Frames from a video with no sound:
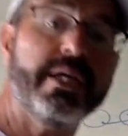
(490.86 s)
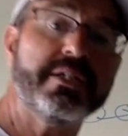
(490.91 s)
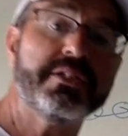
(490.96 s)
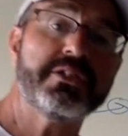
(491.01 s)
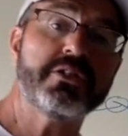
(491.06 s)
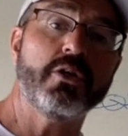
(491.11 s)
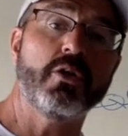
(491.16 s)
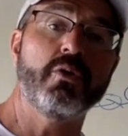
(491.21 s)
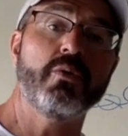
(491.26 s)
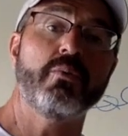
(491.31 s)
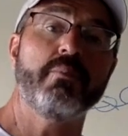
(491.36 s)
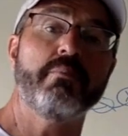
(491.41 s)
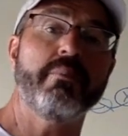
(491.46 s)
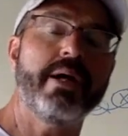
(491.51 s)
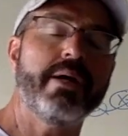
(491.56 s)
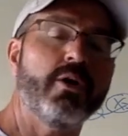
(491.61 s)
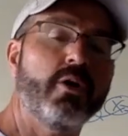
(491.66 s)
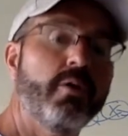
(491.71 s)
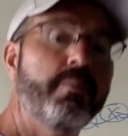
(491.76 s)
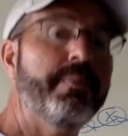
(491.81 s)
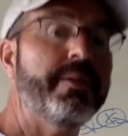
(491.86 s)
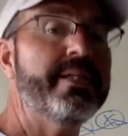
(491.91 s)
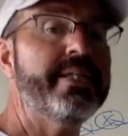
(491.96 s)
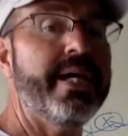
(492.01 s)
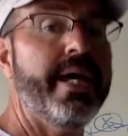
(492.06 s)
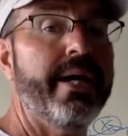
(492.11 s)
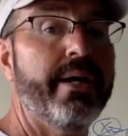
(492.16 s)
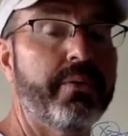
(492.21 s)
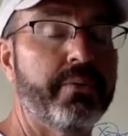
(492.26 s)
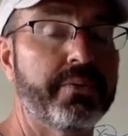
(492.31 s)
so my open
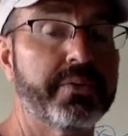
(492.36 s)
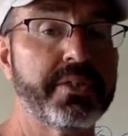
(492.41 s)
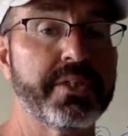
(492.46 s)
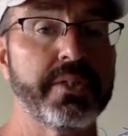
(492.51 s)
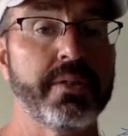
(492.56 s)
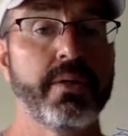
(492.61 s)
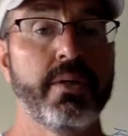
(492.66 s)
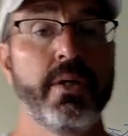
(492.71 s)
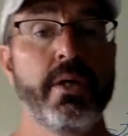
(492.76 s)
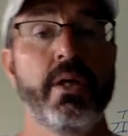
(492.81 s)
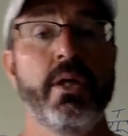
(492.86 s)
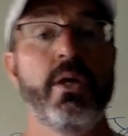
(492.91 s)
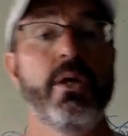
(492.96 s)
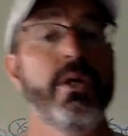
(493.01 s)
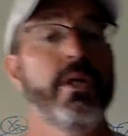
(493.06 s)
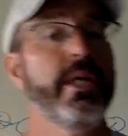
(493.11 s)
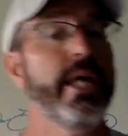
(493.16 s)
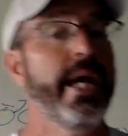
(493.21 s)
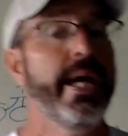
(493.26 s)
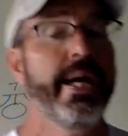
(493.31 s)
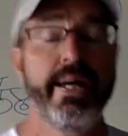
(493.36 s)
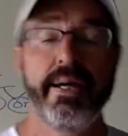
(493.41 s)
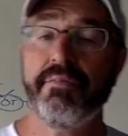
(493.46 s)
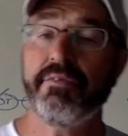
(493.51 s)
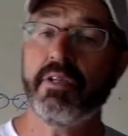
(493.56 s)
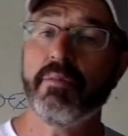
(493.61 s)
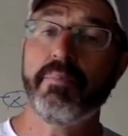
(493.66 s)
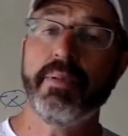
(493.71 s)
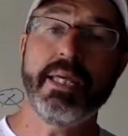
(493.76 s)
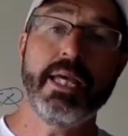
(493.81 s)
tackles. You have
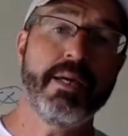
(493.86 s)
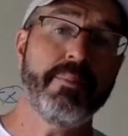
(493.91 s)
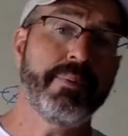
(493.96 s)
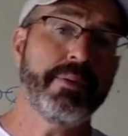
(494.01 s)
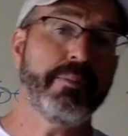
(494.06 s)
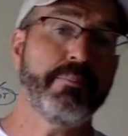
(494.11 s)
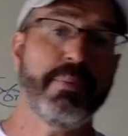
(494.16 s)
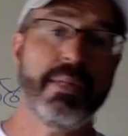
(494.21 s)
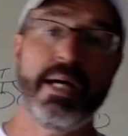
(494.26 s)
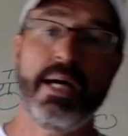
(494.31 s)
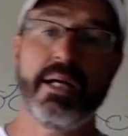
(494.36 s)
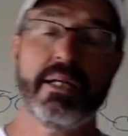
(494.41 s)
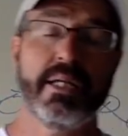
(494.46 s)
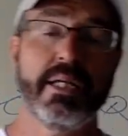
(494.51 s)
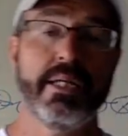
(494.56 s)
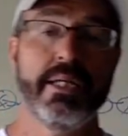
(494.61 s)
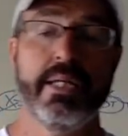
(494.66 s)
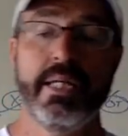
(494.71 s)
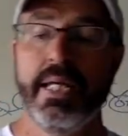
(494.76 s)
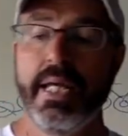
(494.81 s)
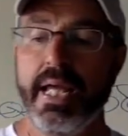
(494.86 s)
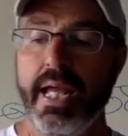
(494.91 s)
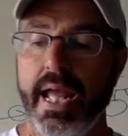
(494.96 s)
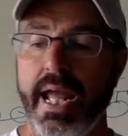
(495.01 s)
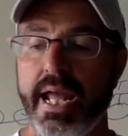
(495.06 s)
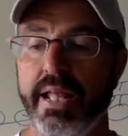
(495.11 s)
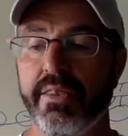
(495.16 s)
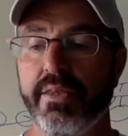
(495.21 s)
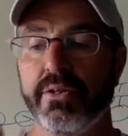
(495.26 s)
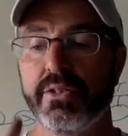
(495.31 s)
to be able to block.
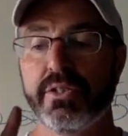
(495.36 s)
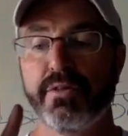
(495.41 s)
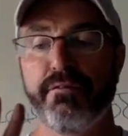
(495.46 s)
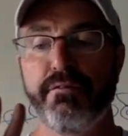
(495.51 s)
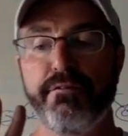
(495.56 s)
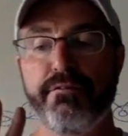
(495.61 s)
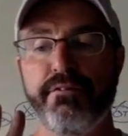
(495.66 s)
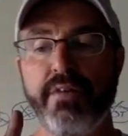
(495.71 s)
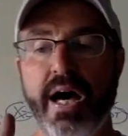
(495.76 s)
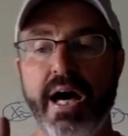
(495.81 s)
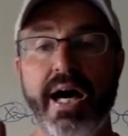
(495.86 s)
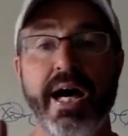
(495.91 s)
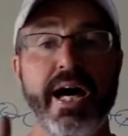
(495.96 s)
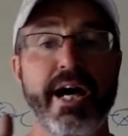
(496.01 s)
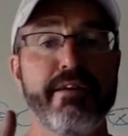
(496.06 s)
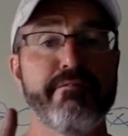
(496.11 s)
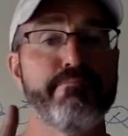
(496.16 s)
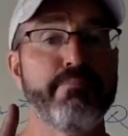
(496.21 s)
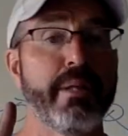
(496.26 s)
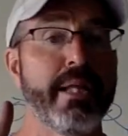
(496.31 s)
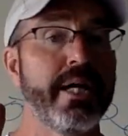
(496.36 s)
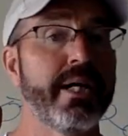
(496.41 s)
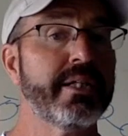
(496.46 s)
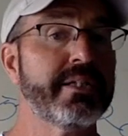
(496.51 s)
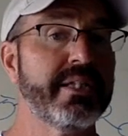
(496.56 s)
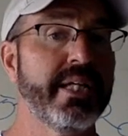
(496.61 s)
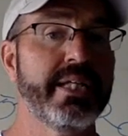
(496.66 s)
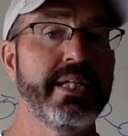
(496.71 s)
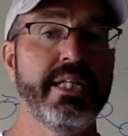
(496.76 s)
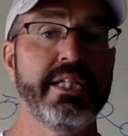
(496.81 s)
And there's 5
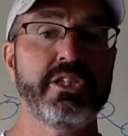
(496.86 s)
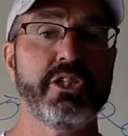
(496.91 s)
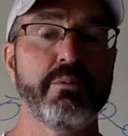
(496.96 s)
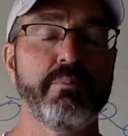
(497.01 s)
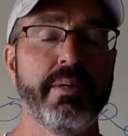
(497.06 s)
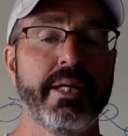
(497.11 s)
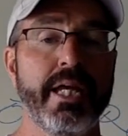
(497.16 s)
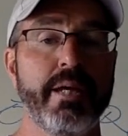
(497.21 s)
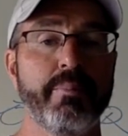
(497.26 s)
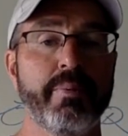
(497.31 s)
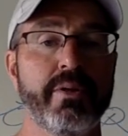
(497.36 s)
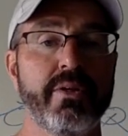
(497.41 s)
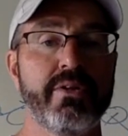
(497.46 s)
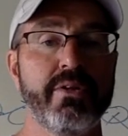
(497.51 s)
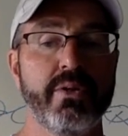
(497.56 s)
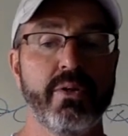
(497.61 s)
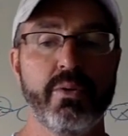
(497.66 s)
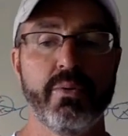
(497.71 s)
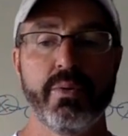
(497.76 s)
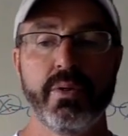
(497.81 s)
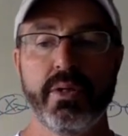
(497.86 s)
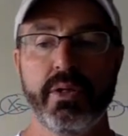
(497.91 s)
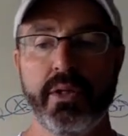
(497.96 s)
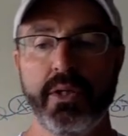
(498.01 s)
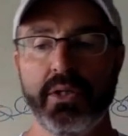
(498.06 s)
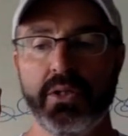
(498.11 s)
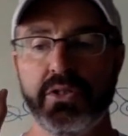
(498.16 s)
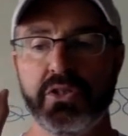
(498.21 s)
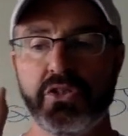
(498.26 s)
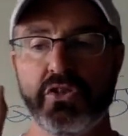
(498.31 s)
blocks I need you to be able to do.
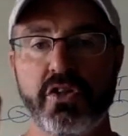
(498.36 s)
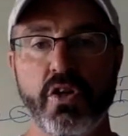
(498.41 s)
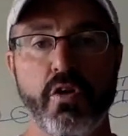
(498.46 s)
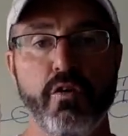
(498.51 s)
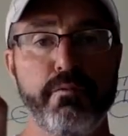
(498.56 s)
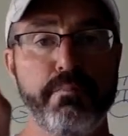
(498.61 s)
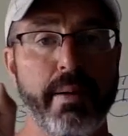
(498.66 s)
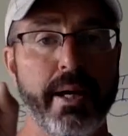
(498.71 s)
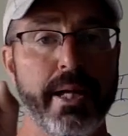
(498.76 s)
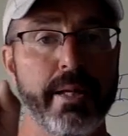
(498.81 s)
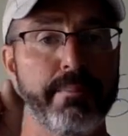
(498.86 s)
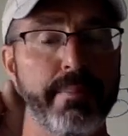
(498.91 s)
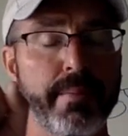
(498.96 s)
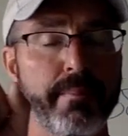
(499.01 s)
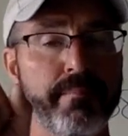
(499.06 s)
Stovepipe,